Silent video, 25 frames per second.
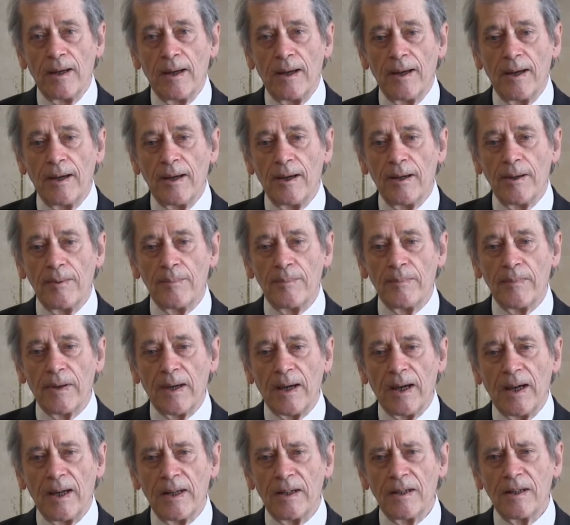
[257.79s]
Um,
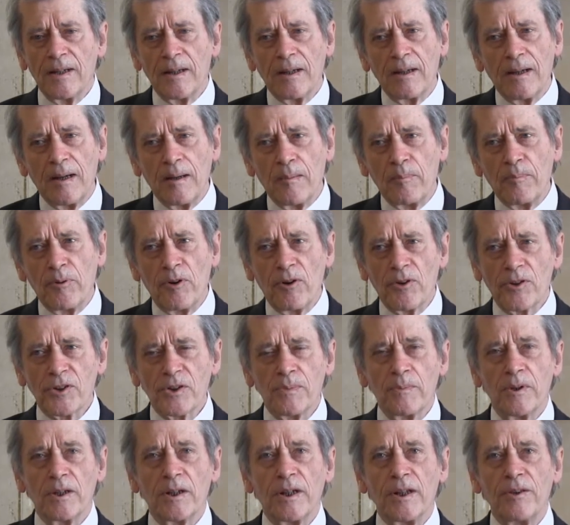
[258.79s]
and
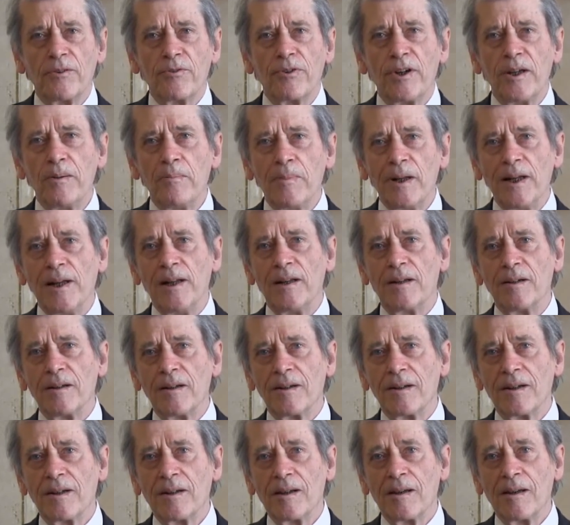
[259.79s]
approximately 3 million